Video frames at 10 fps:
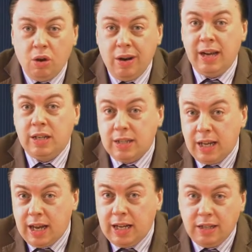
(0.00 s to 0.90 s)
online
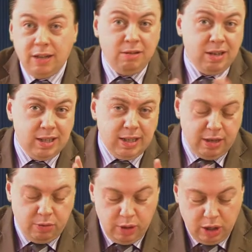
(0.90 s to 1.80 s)
estate agent. Look, I said
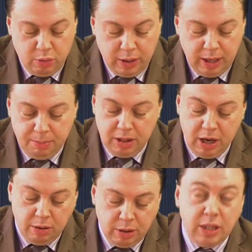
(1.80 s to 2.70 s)
that really quickly, but they
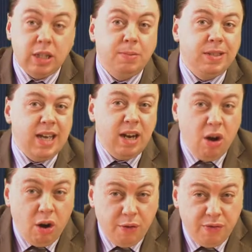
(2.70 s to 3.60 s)
own sixty percent
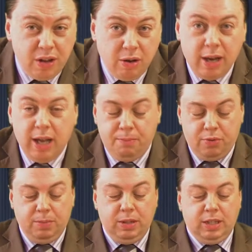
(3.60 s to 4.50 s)
of the online
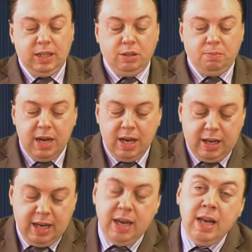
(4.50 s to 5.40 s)
property sales
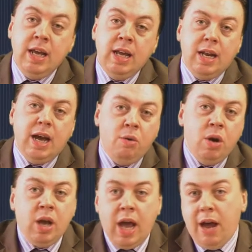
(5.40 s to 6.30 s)
market. Now,
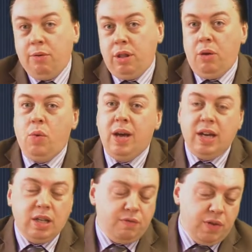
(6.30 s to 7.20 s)
how do they
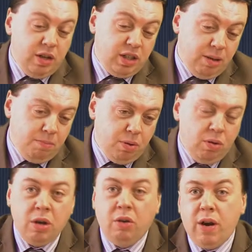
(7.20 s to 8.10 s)
work? It's very
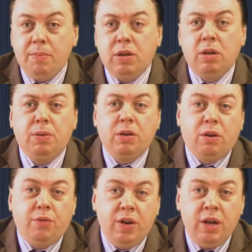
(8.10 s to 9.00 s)
simple. Grab a cup of
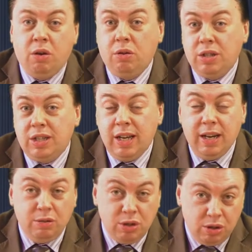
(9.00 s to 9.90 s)
coffee or tea
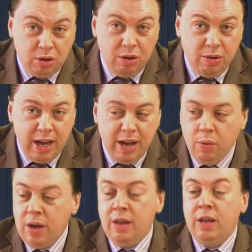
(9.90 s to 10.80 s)
and I'll show you how.
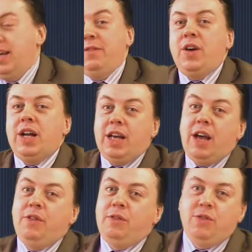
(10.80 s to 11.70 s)
In fact,
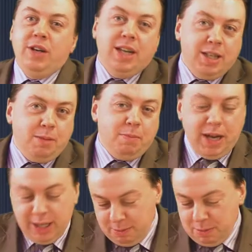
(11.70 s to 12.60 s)
caffeine-free is the
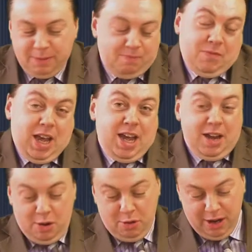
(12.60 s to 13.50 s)
best, but hey,
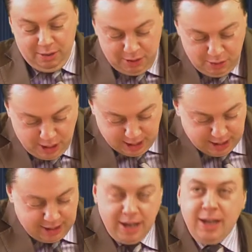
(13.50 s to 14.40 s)
who knows, who
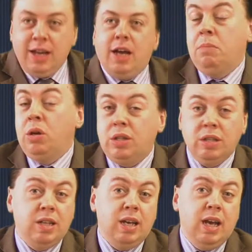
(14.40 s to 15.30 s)
cares? Most
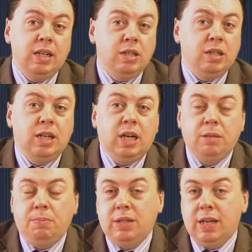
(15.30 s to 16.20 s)
estate agents charge
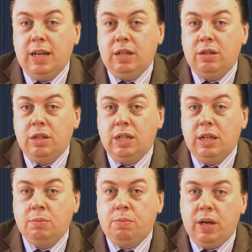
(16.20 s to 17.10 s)
a percentage of the
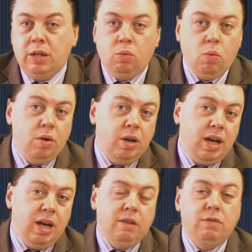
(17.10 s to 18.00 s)
sales price, one and a
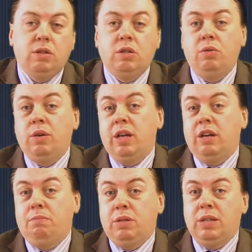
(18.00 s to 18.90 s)
half to two and a
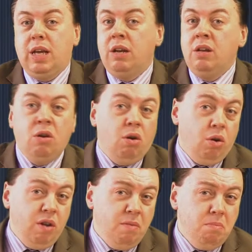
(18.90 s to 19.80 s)
half percent,
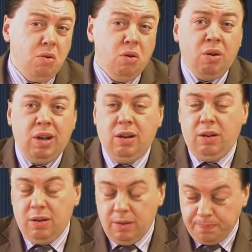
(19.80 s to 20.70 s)
or even more in
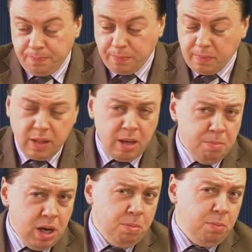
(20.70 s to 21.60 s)
London.
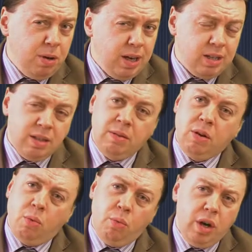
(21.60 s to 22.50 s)
Purple Bricks
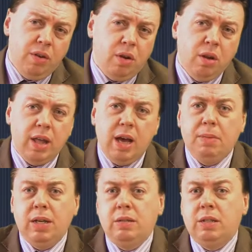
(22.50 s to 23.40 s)
got rid of all of that
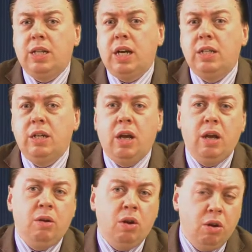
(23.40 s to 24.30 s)
by charging a
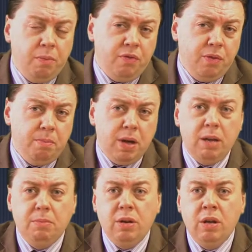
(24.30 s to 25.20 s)
upfront
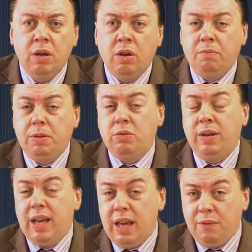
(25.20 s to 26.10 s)
payment of
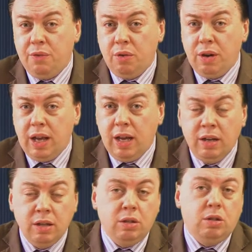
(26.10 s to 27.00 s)
between eight forty-nine
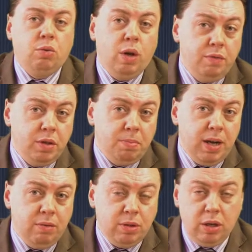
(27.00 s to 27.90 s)
to twelve hundred
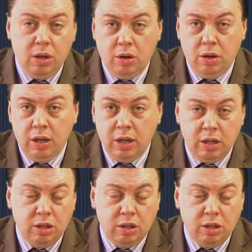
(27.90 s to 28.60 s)
pounds in London and the